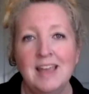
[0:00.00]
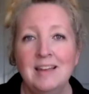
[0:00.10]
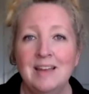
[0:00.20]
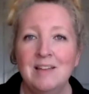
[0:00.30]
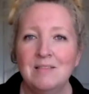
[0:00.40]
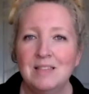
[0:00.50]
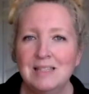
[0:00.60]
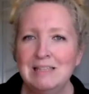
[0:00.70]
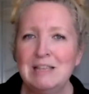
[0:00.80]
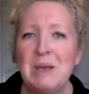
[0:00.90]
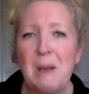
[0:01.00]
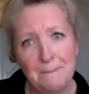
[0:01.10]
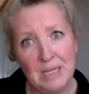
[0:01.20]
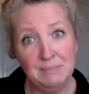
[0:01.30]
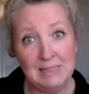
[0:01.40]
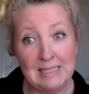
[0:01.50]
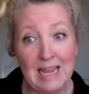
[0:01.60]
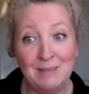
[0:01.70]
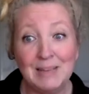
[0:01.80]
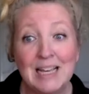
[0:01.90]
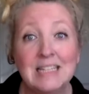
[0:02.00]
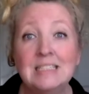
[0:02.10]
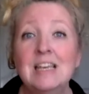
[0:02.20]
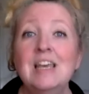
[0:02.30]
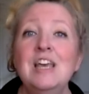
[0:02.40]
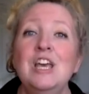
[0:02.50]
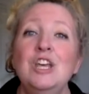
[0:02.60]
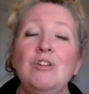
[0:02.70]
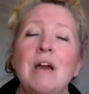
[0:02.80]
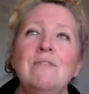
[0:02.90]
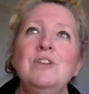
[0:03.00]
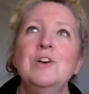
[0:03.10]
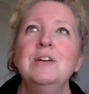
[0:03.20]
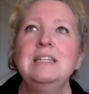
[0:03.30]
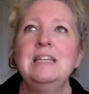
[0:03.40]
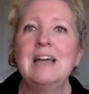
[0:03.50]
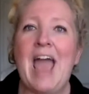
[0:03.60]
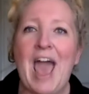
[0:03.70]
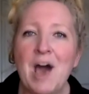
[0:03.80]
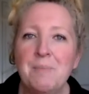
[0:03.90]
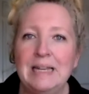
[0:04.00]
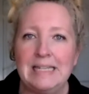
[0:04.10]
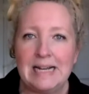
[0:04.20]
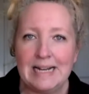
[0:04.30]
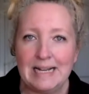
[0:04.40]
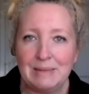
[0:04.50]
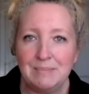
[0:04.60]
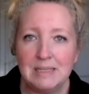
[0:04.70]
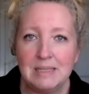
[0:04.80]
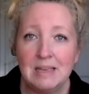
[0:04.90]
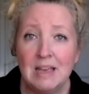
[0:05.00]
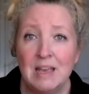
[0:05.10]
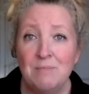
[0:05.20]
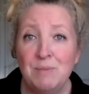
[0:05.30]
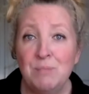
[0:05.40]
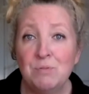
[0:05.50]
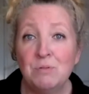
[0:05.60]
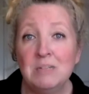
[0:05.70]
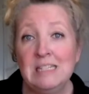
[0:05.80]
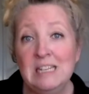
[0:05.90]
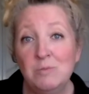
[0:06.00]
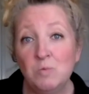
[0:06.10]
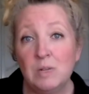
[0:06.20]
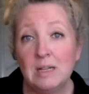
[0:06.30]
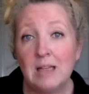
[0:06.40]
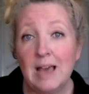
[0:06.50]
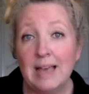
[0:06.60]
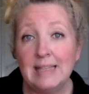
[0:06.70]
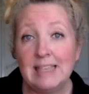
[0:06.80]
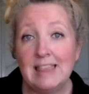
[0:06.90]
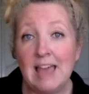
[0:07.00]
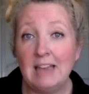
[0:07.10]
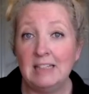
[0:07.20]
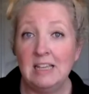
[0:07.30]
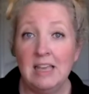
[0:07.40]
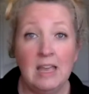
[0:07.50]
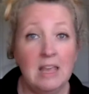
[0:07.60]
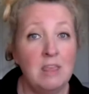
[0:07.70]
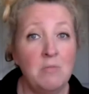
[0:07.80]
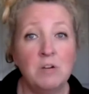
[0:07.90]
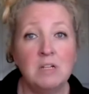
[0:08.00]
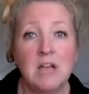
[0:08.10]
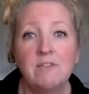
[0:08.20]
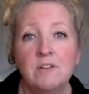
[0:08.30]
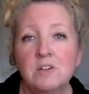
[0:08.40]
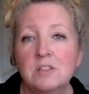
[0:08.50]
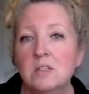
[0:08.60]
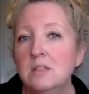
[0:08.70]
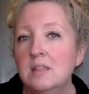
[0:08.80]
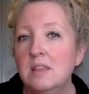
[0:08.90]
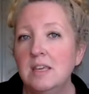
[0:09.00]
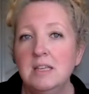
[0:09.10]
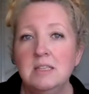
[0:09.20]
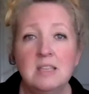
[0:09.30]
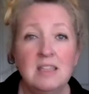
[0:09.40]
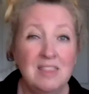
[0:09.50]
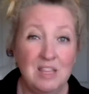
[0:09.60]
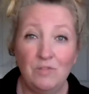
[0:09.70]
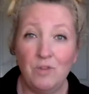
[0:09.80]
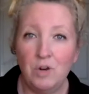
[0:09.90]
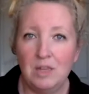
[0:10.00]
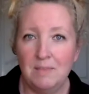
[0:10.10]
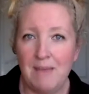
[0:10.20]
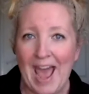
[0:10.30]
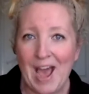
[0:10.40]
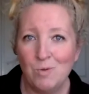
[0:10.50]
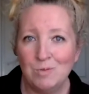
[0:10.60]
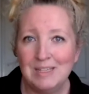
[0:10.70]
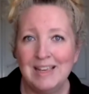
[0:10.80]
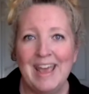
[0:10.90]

Now, this is a big mistake because you have no idea how many times people didn't realize that they weren't covered for certain things, things voided them out,